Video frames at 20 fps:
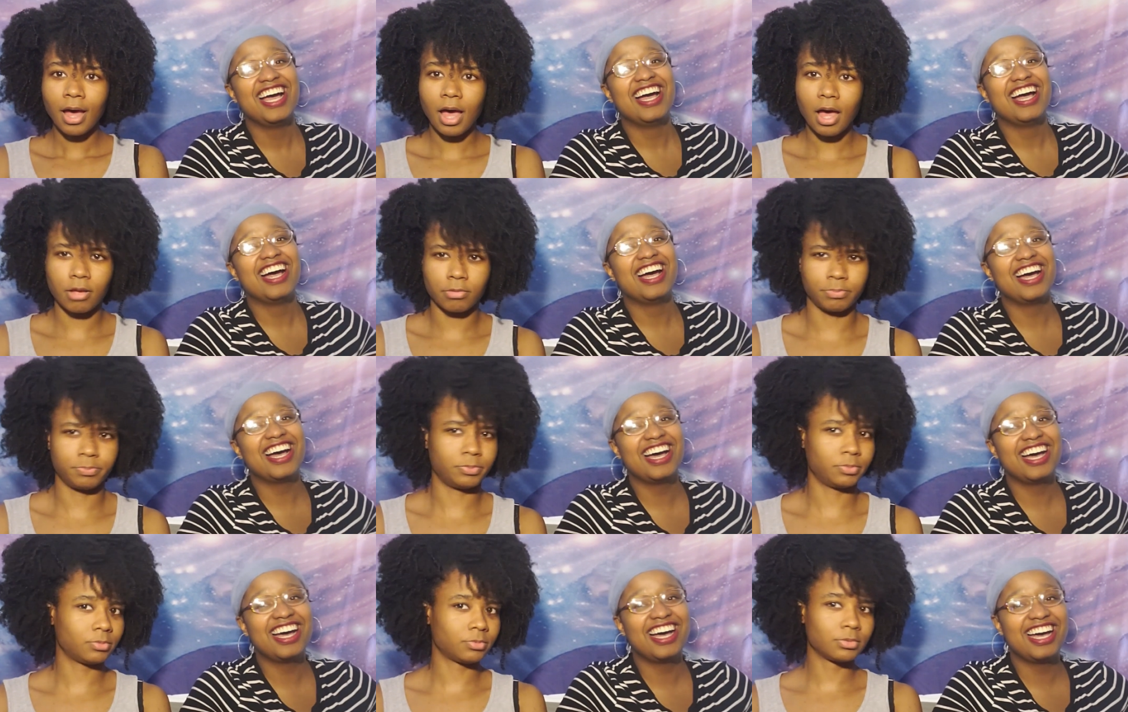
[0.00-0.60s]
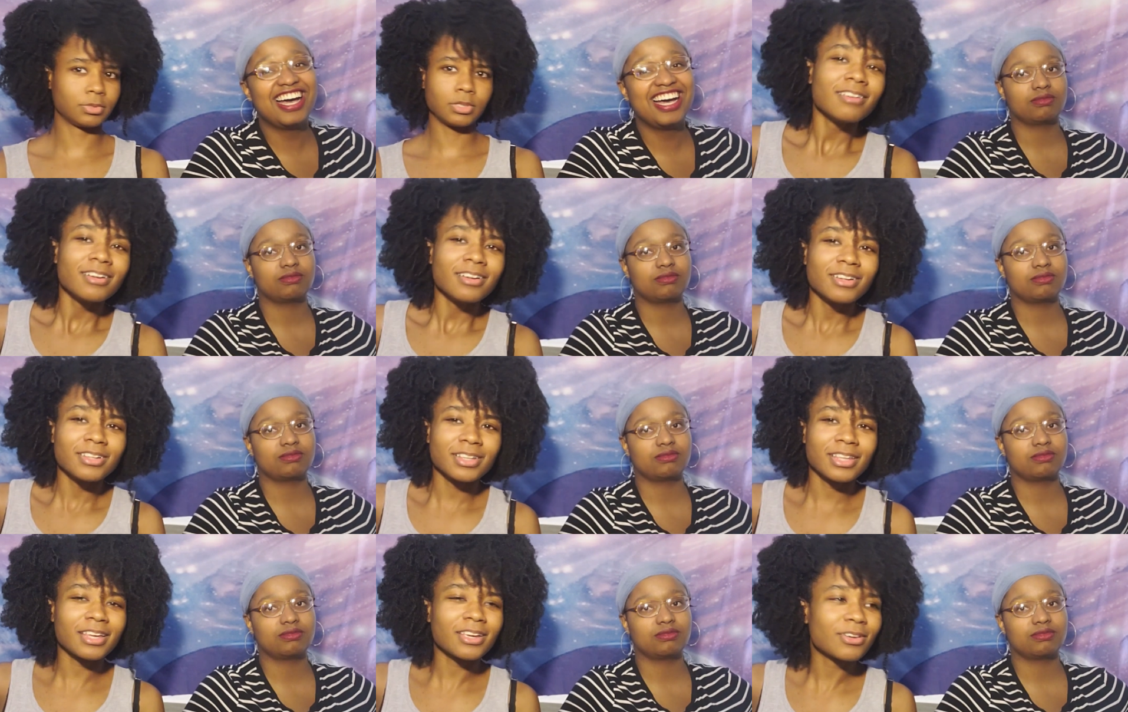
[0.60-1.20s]
Speaker 1: I'm,
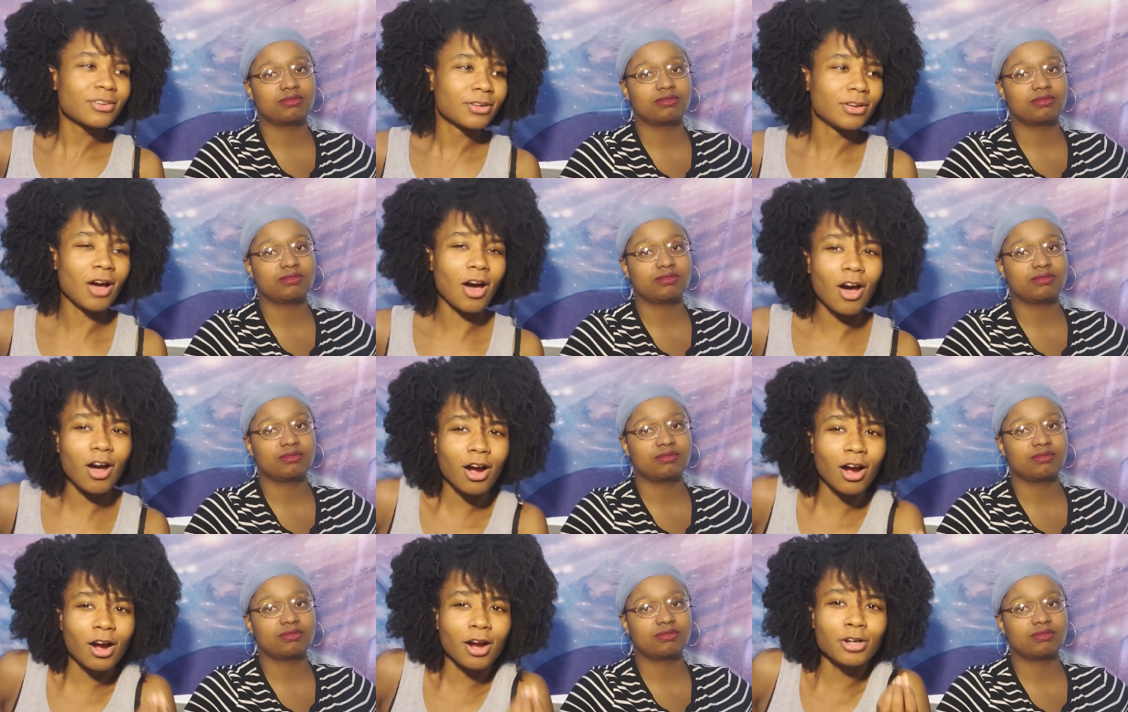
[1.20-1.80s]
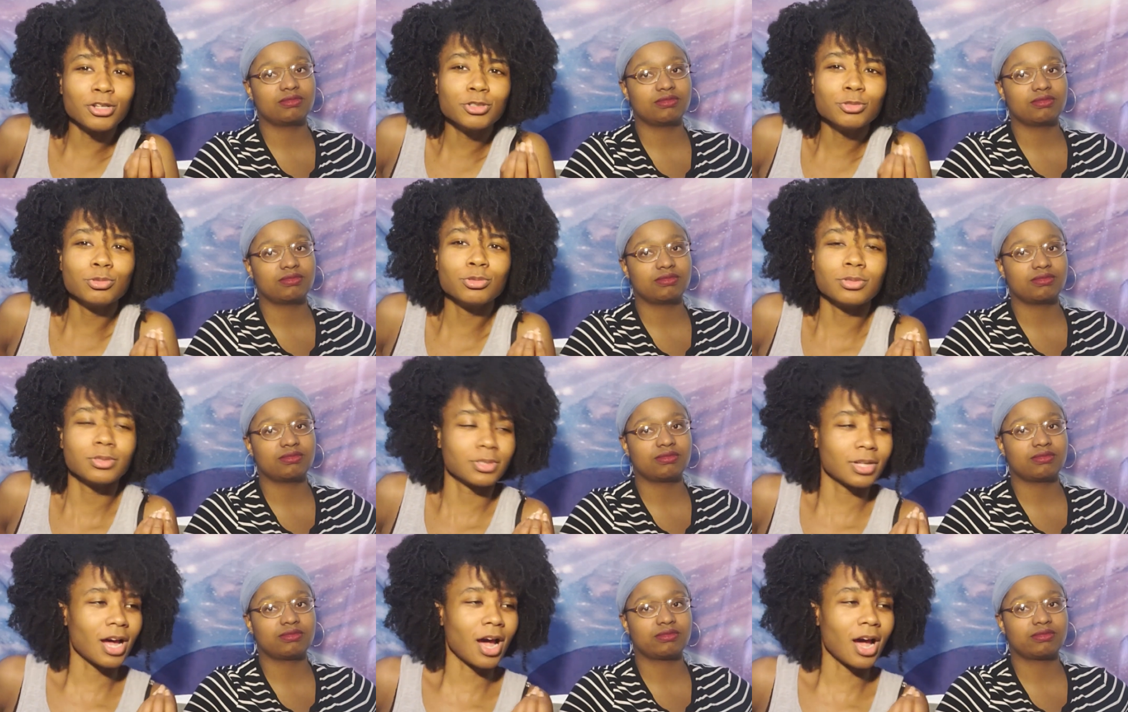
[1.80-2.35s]
like, are you